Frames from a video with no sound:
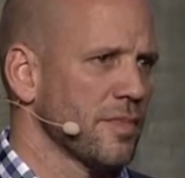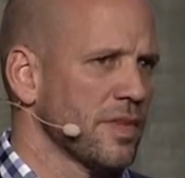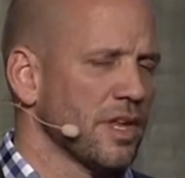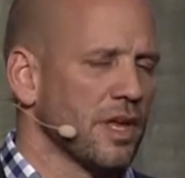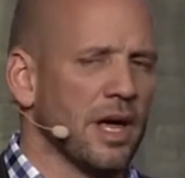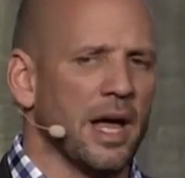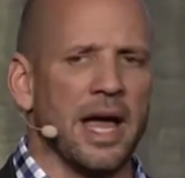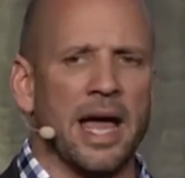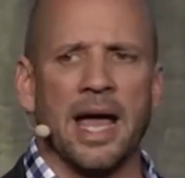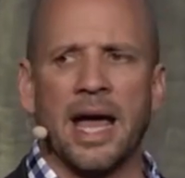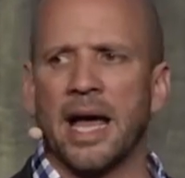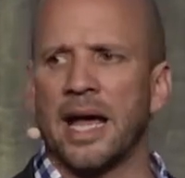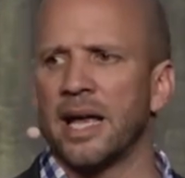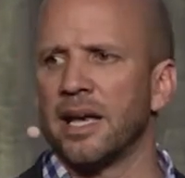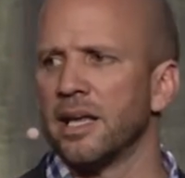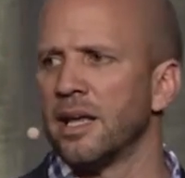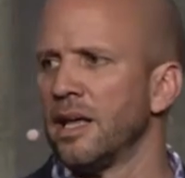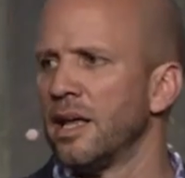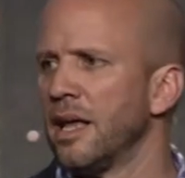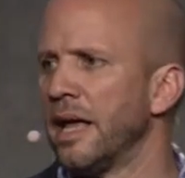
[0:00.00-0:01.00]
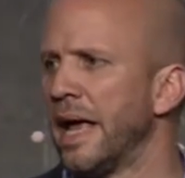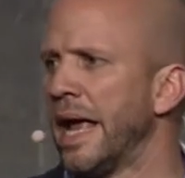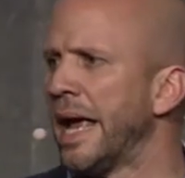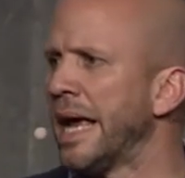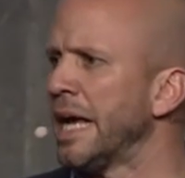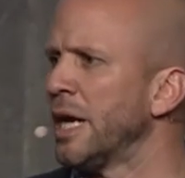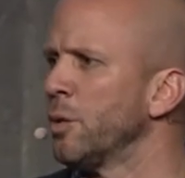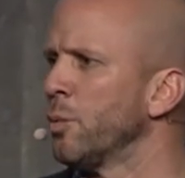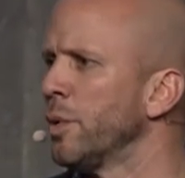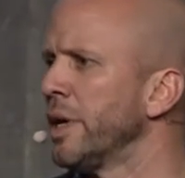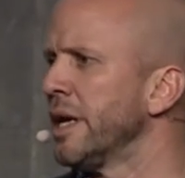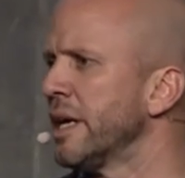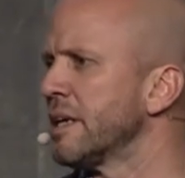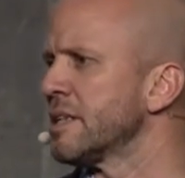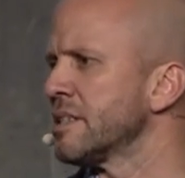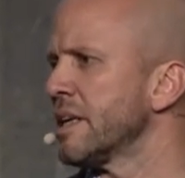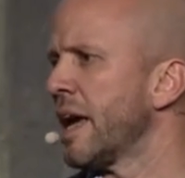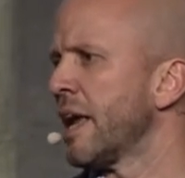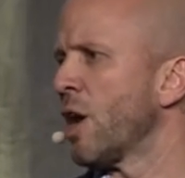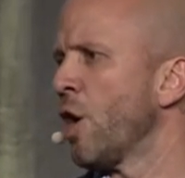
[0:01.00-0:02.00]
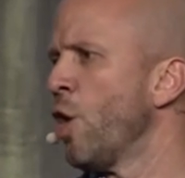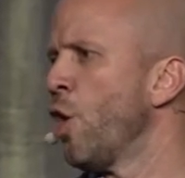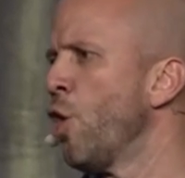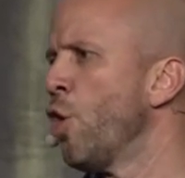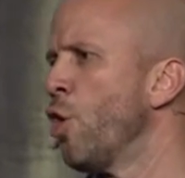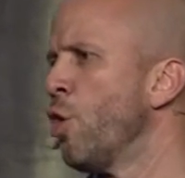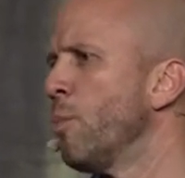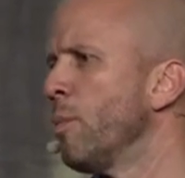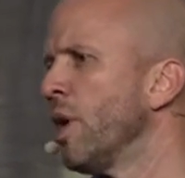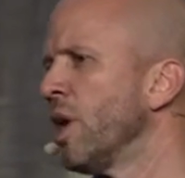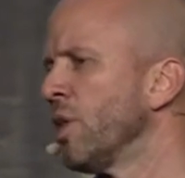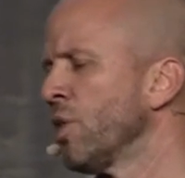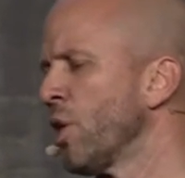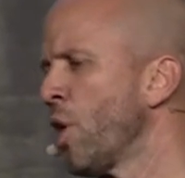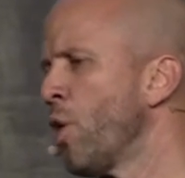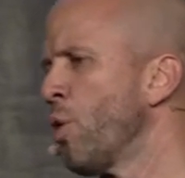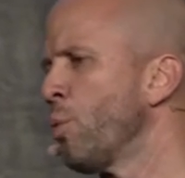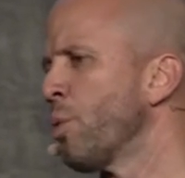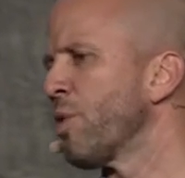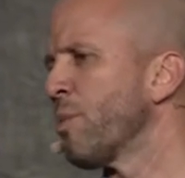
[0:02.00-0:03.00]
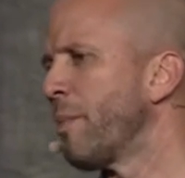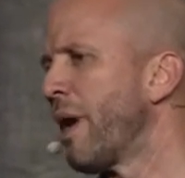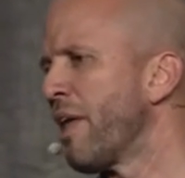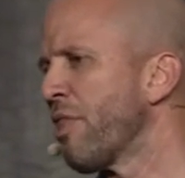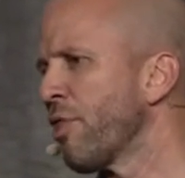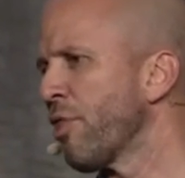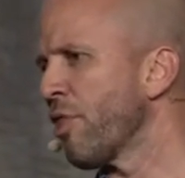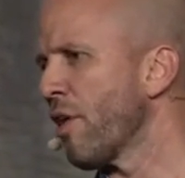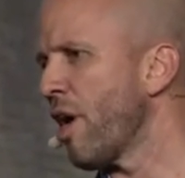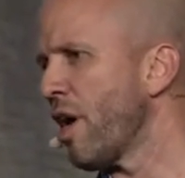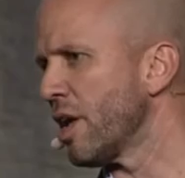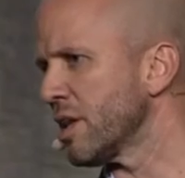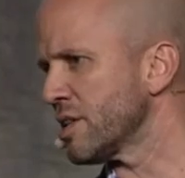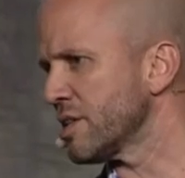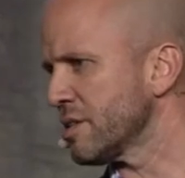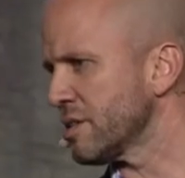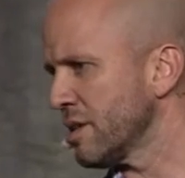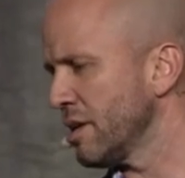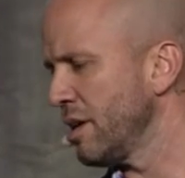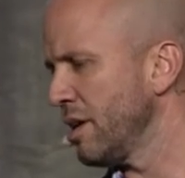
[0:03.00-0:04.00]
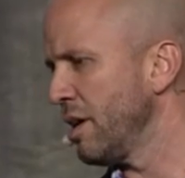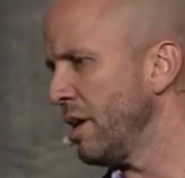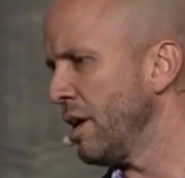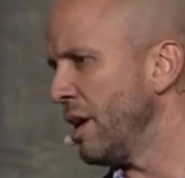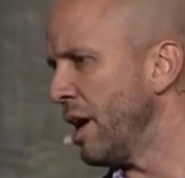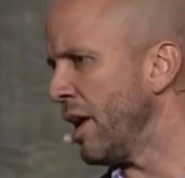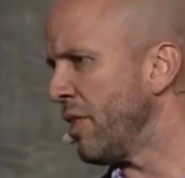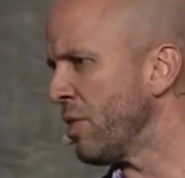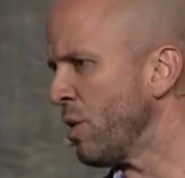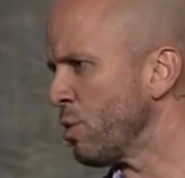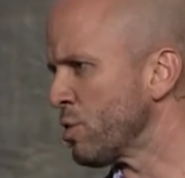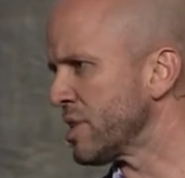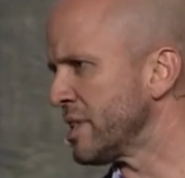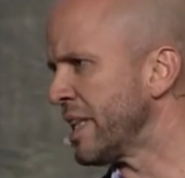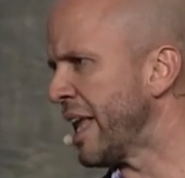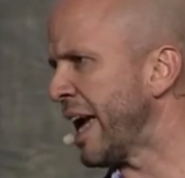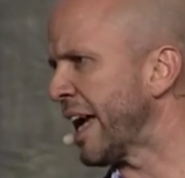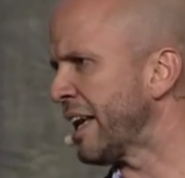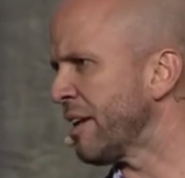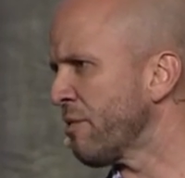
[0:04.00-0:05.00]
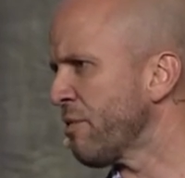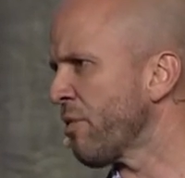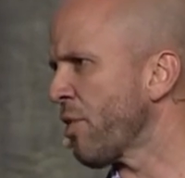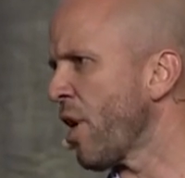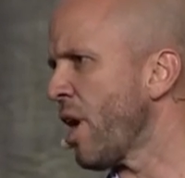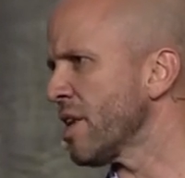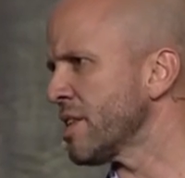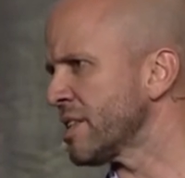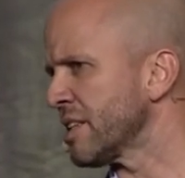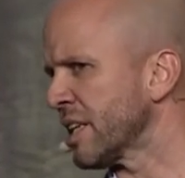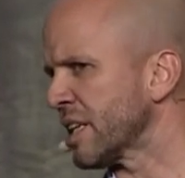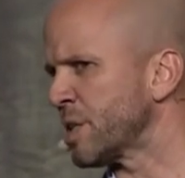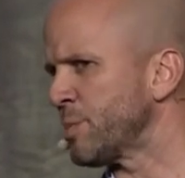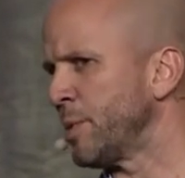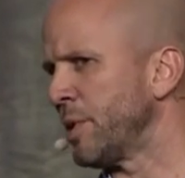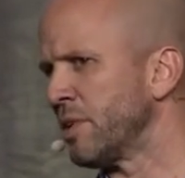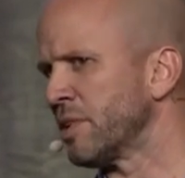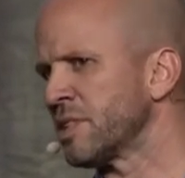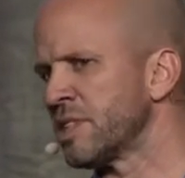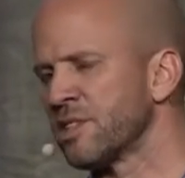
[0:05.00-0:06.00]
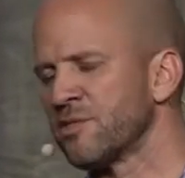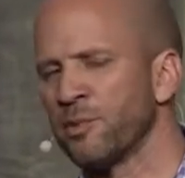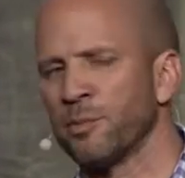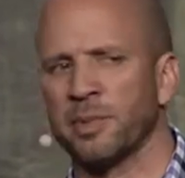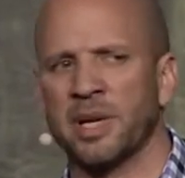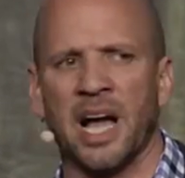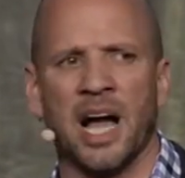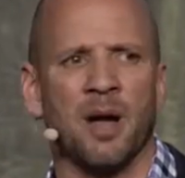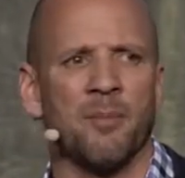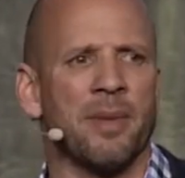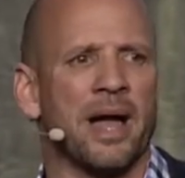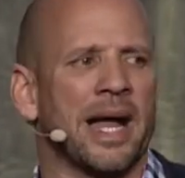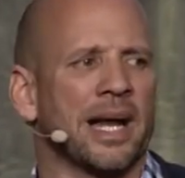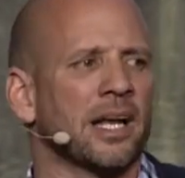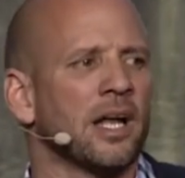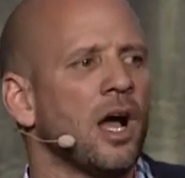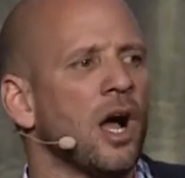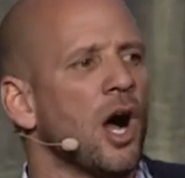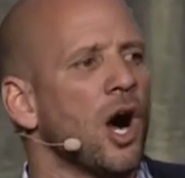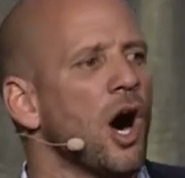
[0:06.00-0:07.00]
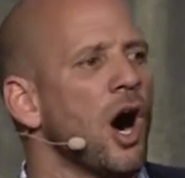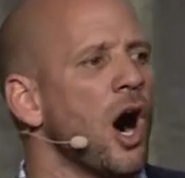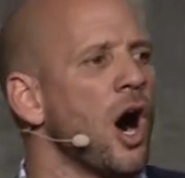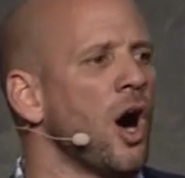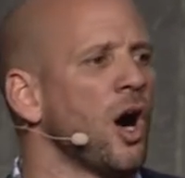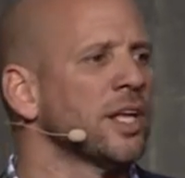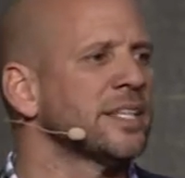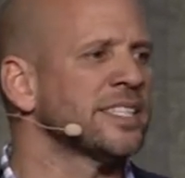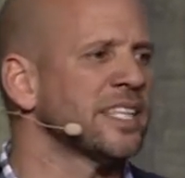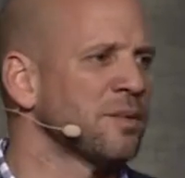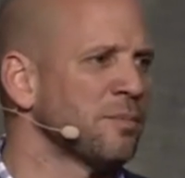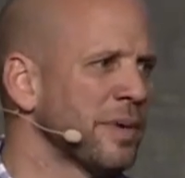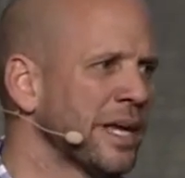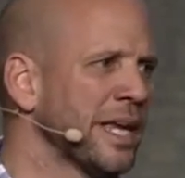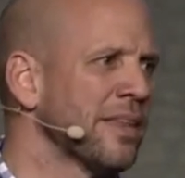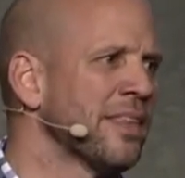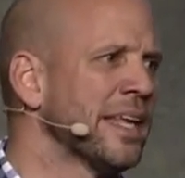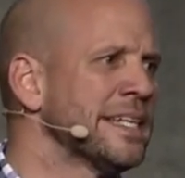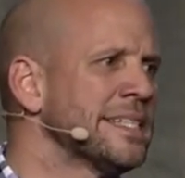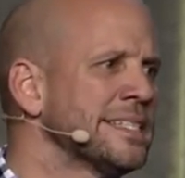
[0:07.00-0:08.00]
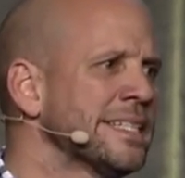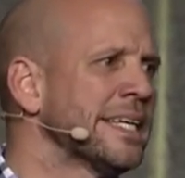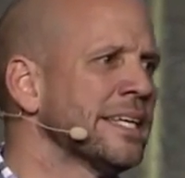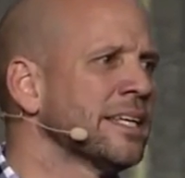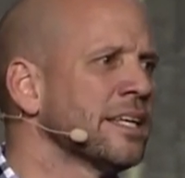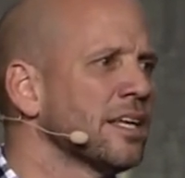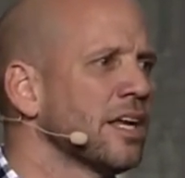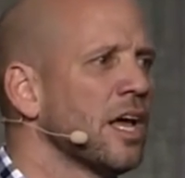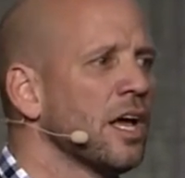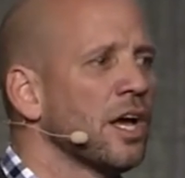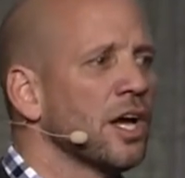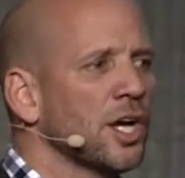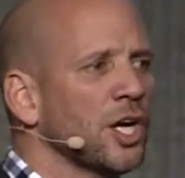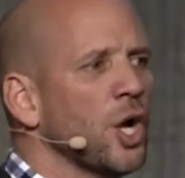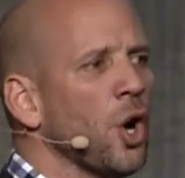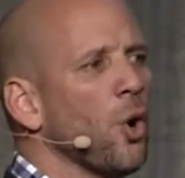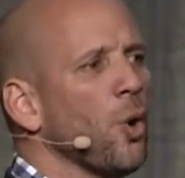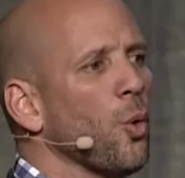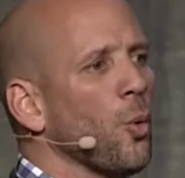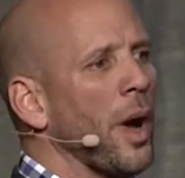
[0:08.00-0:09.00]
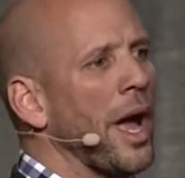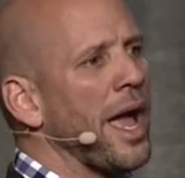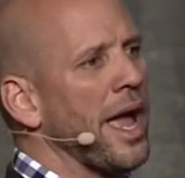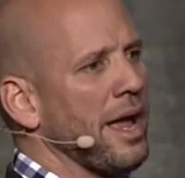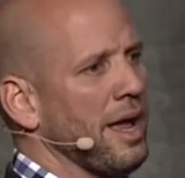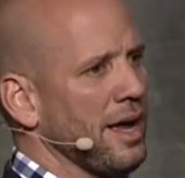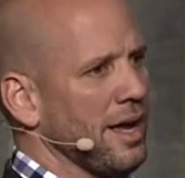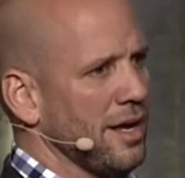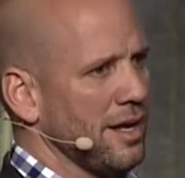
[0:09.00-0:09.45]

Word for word: I had eight weeks at home alone with my thoughts, and those negative thoughts and experiences from combat haunted me, and they didn't go away.